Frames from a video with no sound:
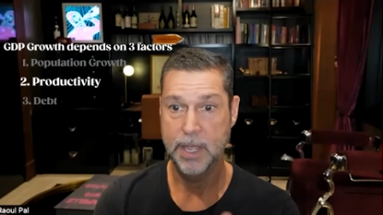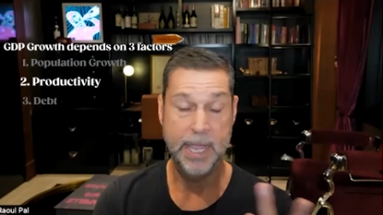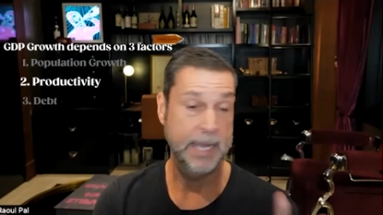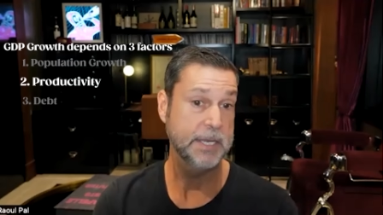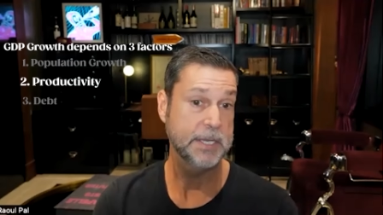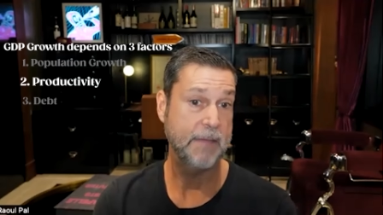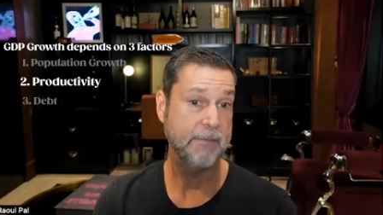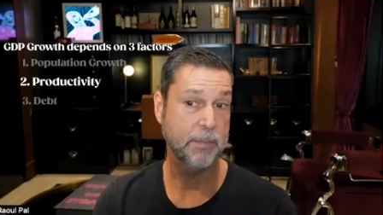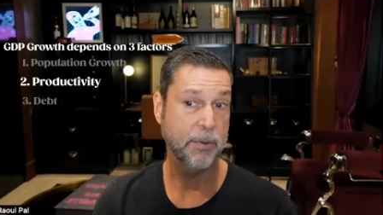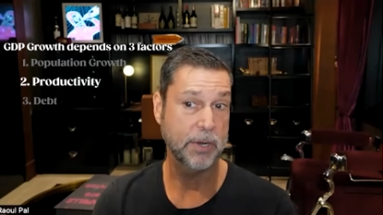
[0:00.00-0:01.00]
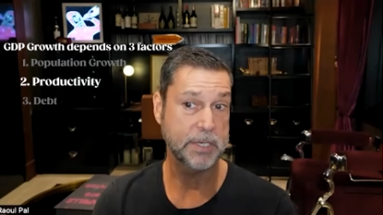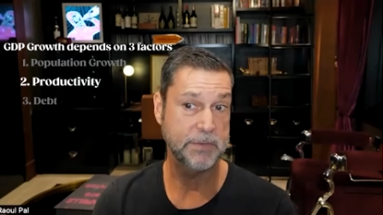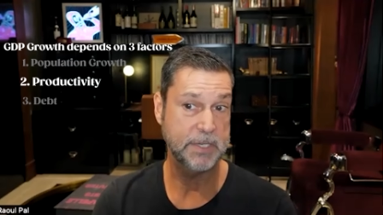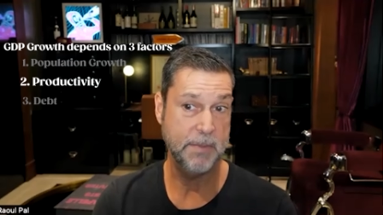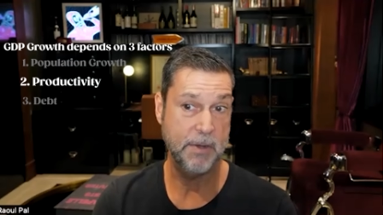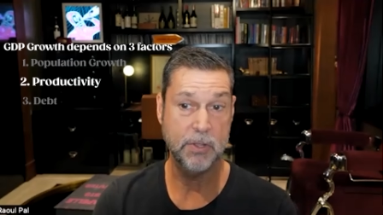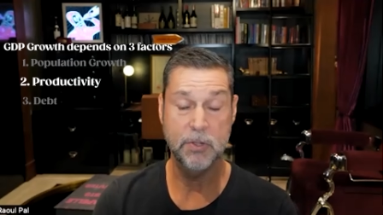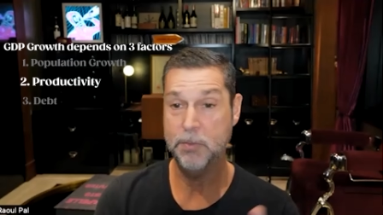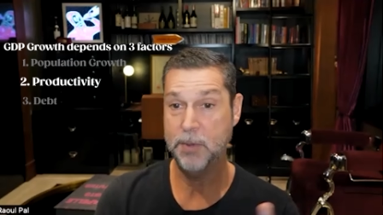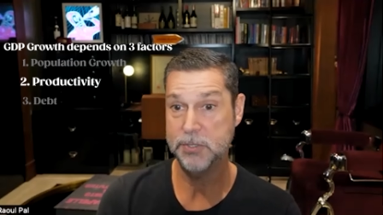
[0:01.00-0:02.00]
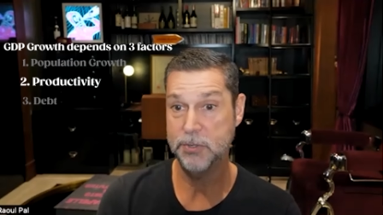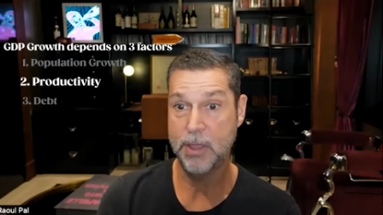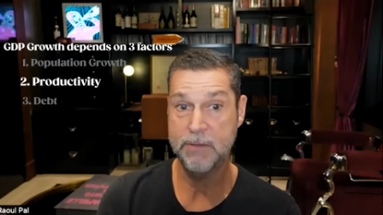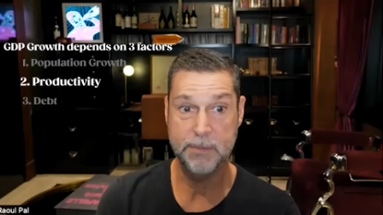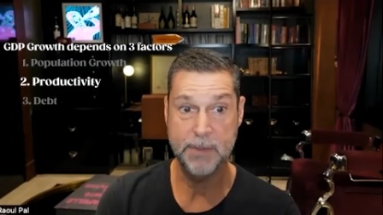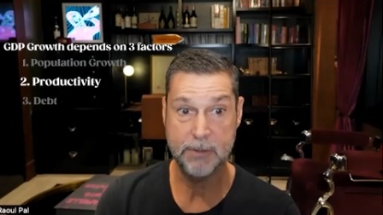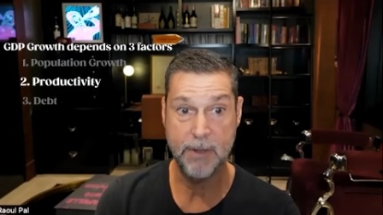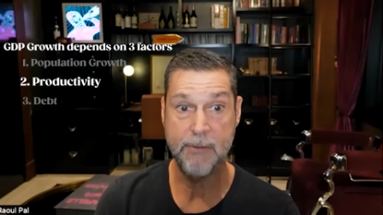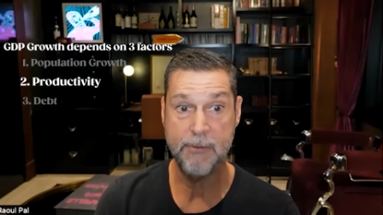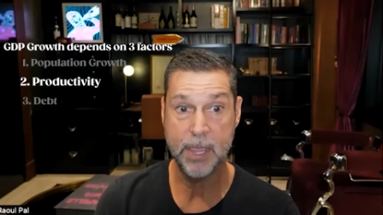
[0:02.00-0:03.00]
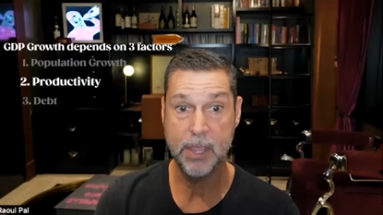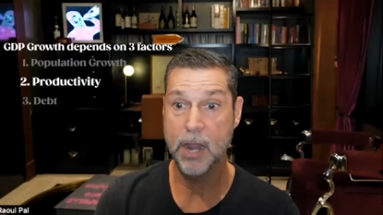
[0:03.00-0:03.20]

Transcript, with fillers: India's having a productivity miracle because you're going from agrarian